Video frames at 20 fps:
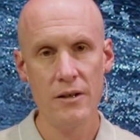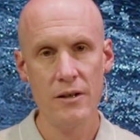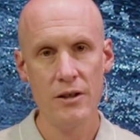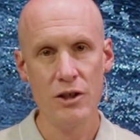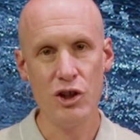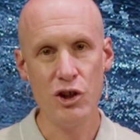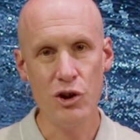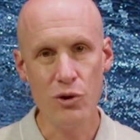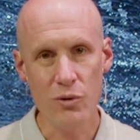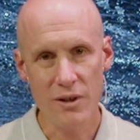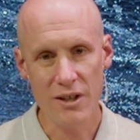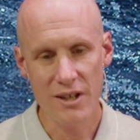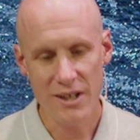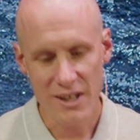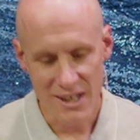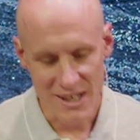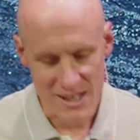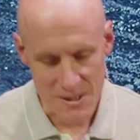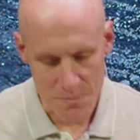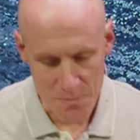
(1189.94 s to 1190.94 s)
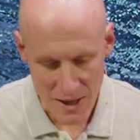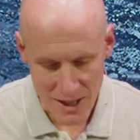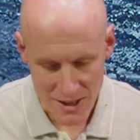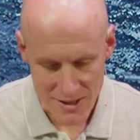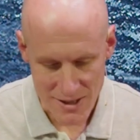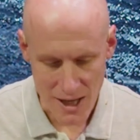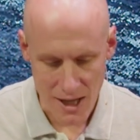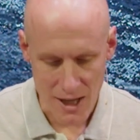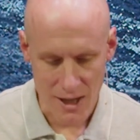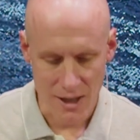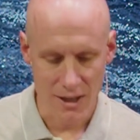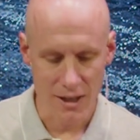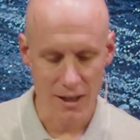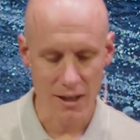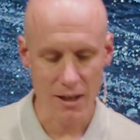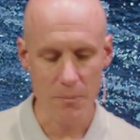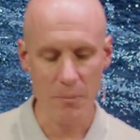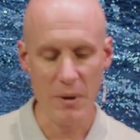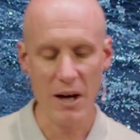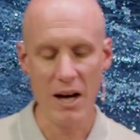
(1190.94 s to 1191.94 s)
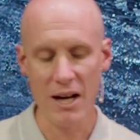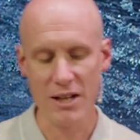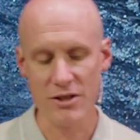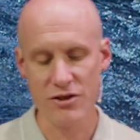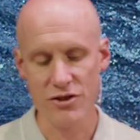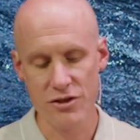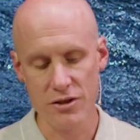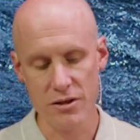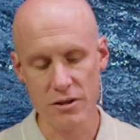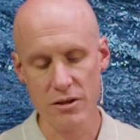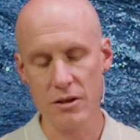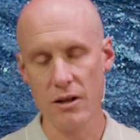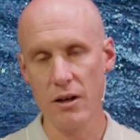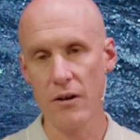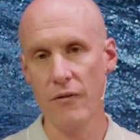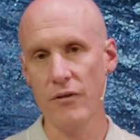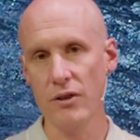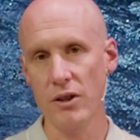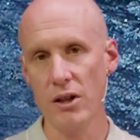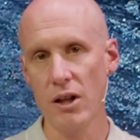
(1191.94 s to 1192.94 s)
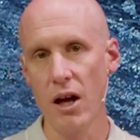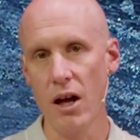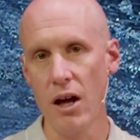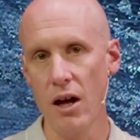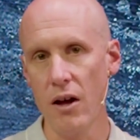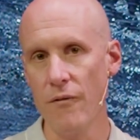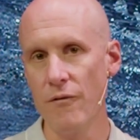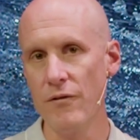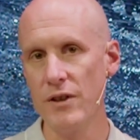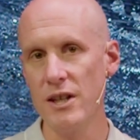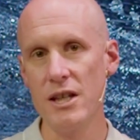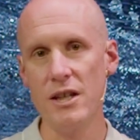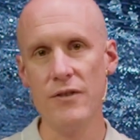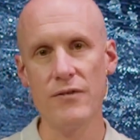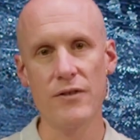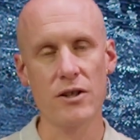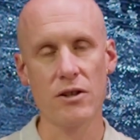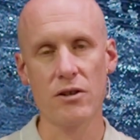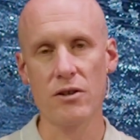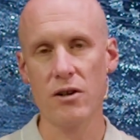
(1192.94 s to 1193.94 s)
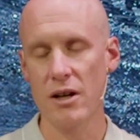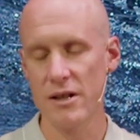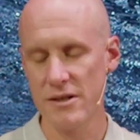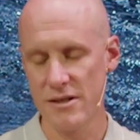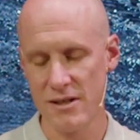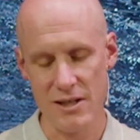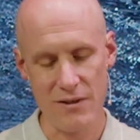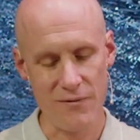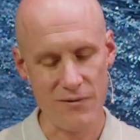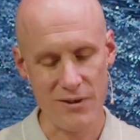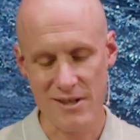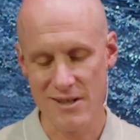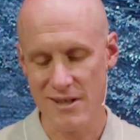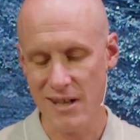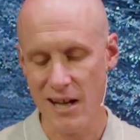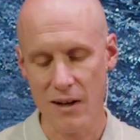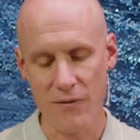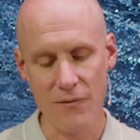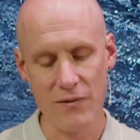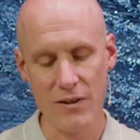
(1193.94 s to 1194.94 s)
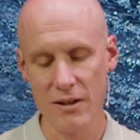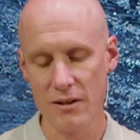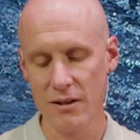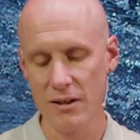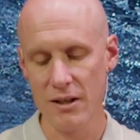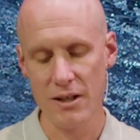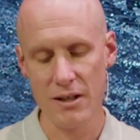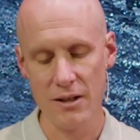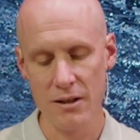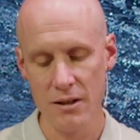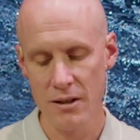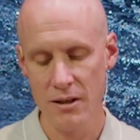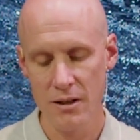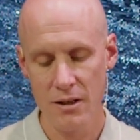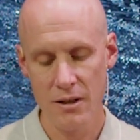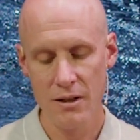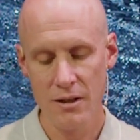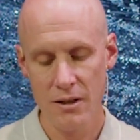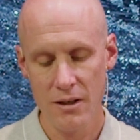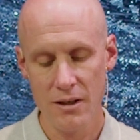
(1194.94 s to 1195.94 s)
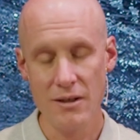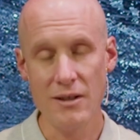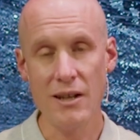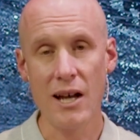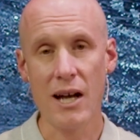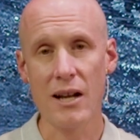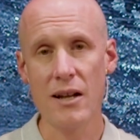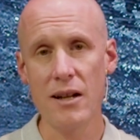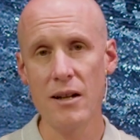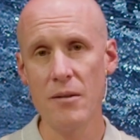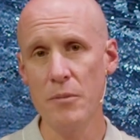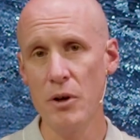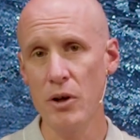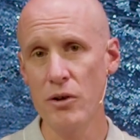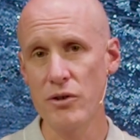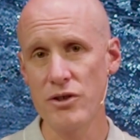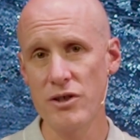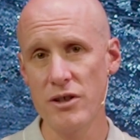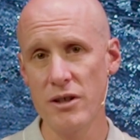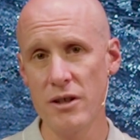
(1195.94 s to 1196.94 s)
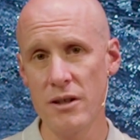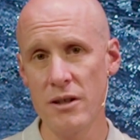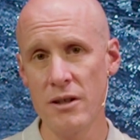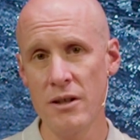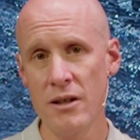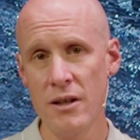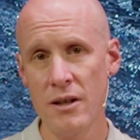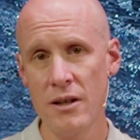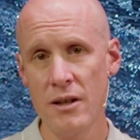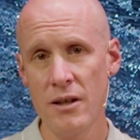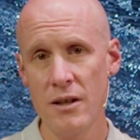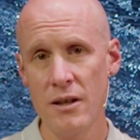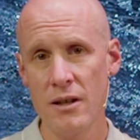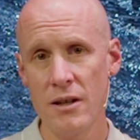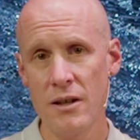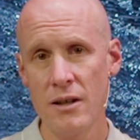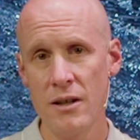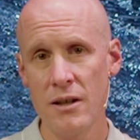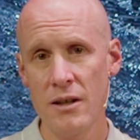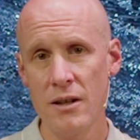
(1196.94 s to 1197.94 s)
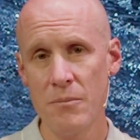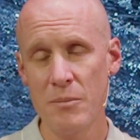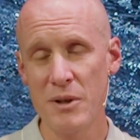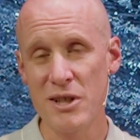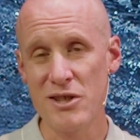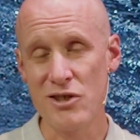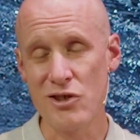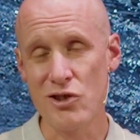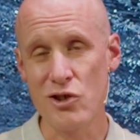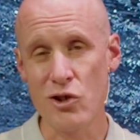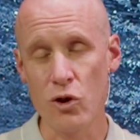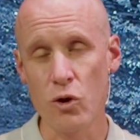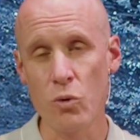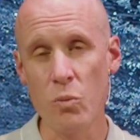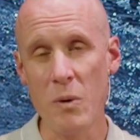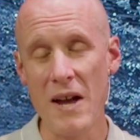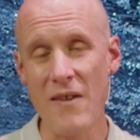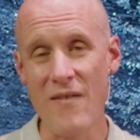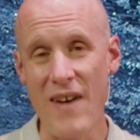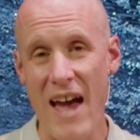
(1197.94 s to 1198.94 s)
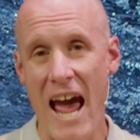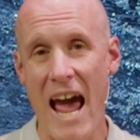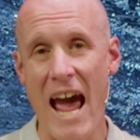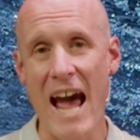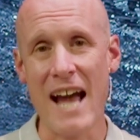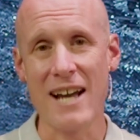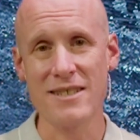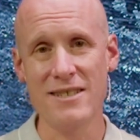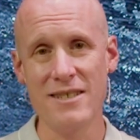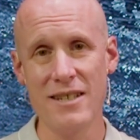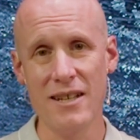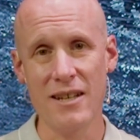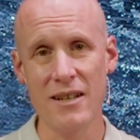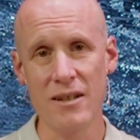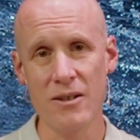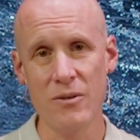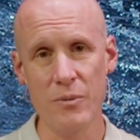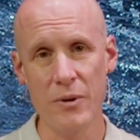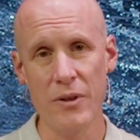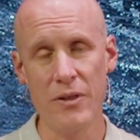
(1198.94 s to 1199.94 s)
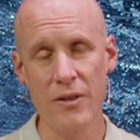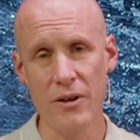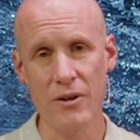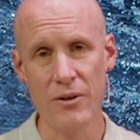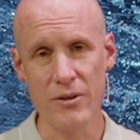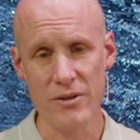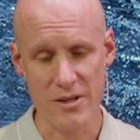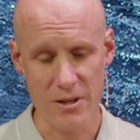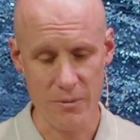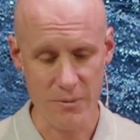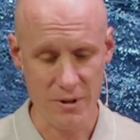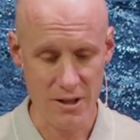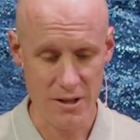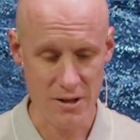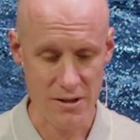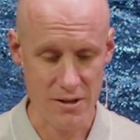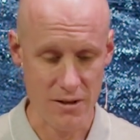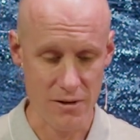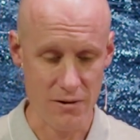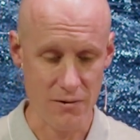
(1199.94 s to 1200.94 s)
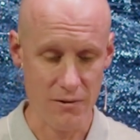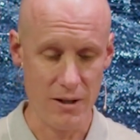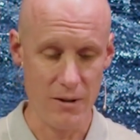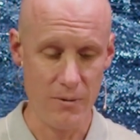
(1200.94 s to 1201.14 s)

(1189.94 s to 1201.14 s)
Unity is maintaining a posture of love even across difference, not a feeling, not an emotion but it's a certain way of acting with those that we disagree